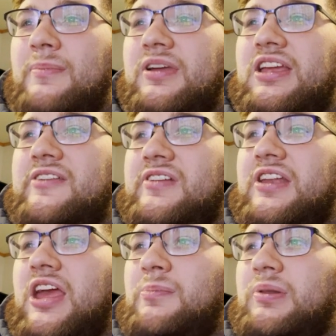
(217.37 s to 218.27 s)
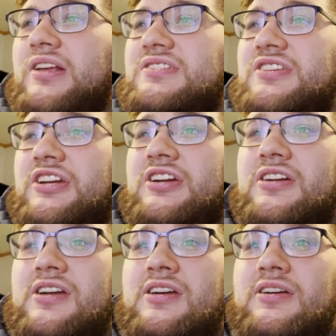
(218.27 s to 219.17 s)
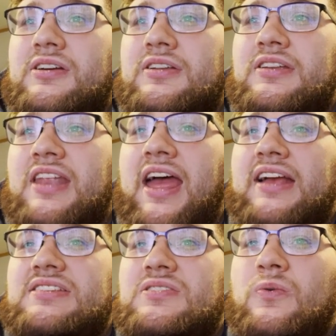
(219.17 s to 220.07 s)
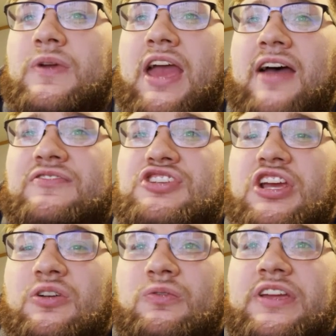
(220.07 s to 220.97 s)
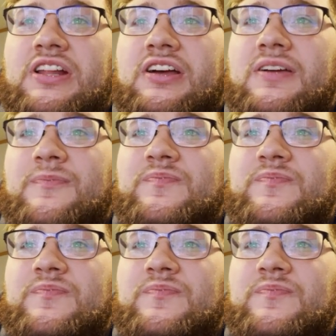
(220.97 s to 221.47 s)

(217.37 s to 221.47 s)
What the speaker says: I'm going to give it an A+ tier. Next, we have Chikurita,